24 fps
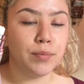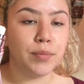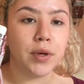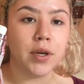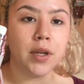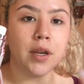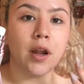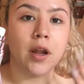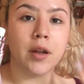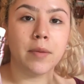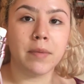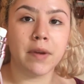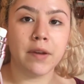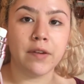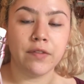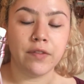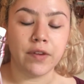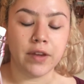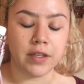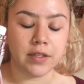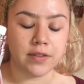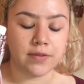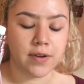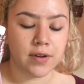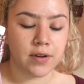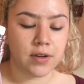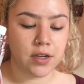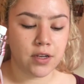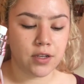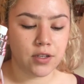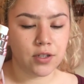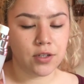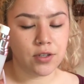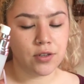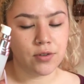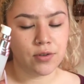put on my face
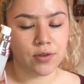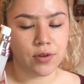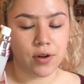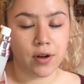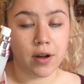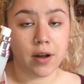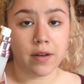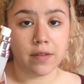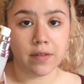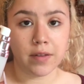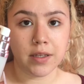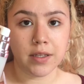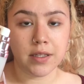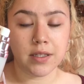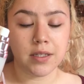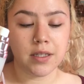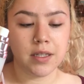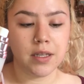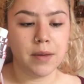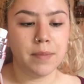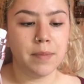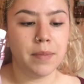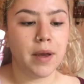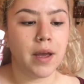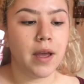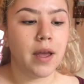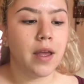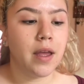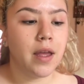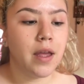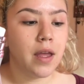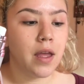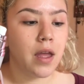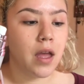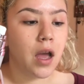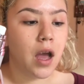foundation, obviously, but
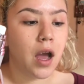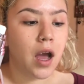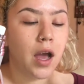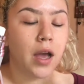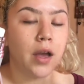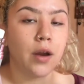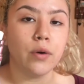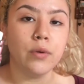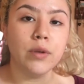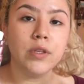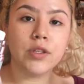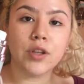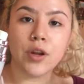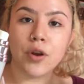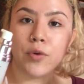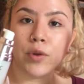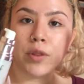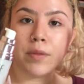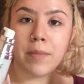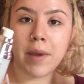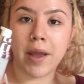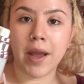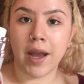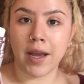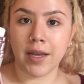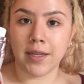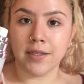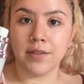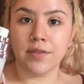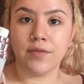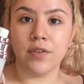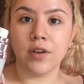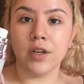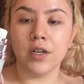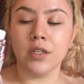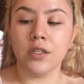I always start with my eyes
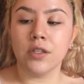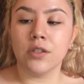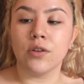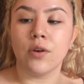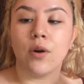first.